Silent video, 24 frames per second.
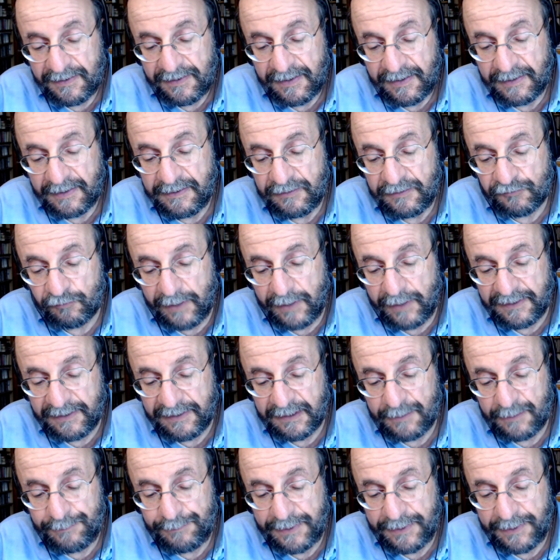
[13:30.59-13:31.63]
and he's
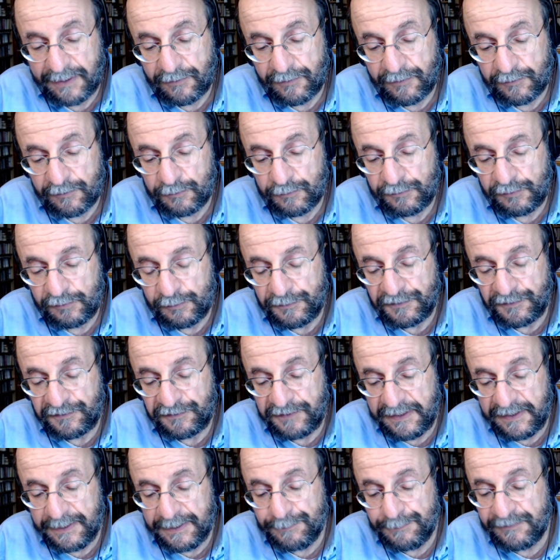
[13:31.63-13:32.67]
writing about those who
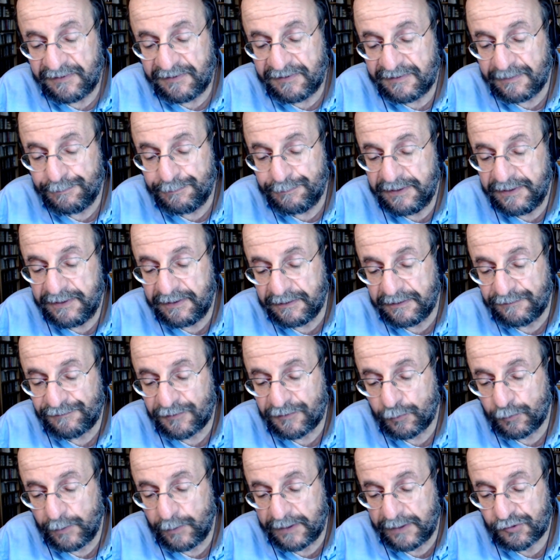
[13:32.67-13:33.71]
seemed to be
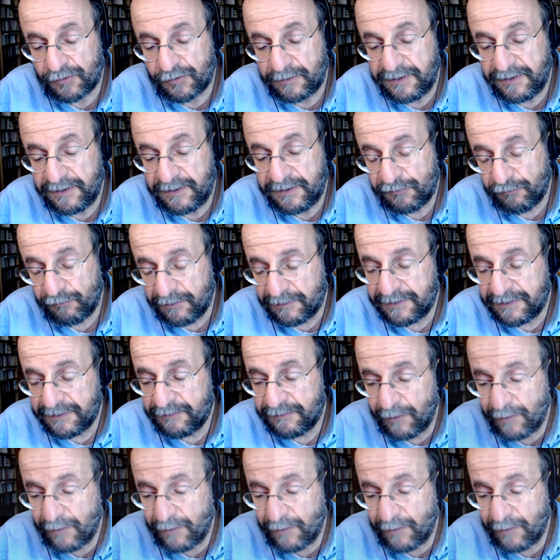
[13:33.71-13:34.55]
influential. He's really